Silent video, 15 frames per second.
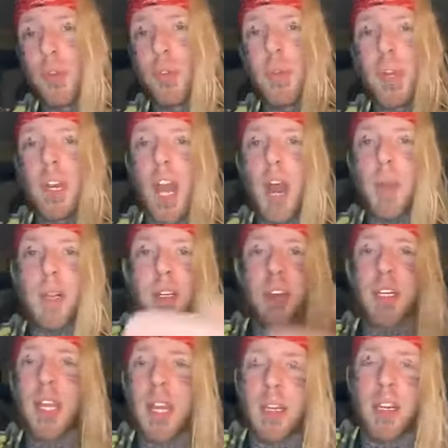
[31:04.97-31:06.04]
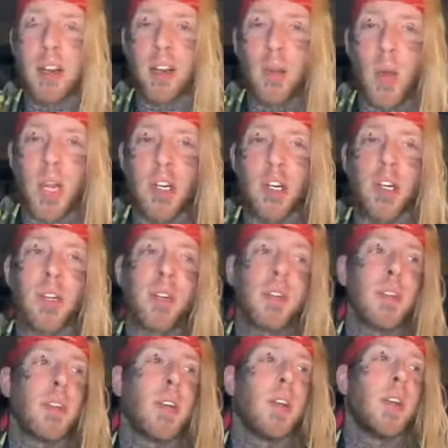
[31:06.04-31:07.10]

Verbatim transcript: through the comments to get to your questions,